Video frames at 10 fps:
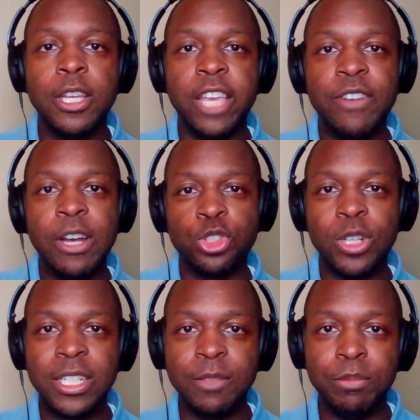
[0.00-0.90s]
if I was
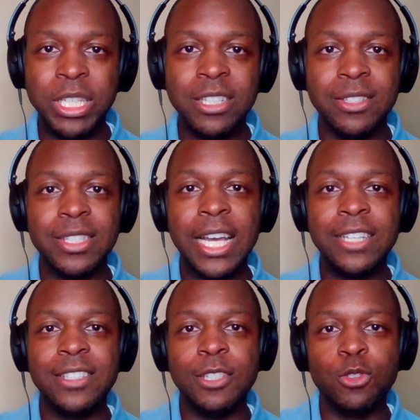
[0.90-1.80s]
trying to be
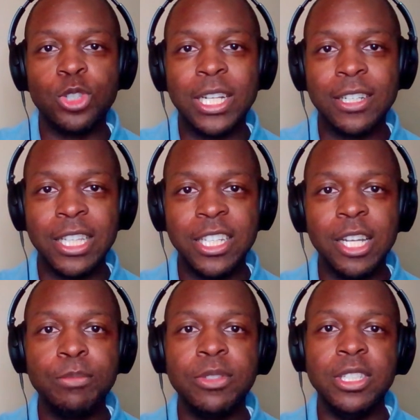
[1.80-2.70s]
concise and try to clean
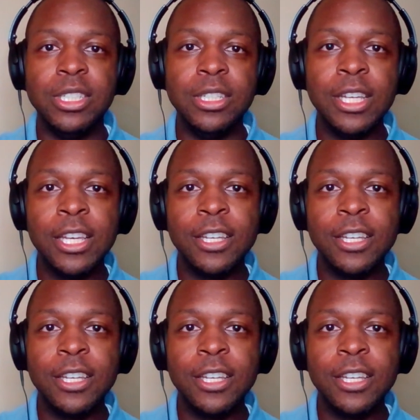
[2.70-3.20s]
up the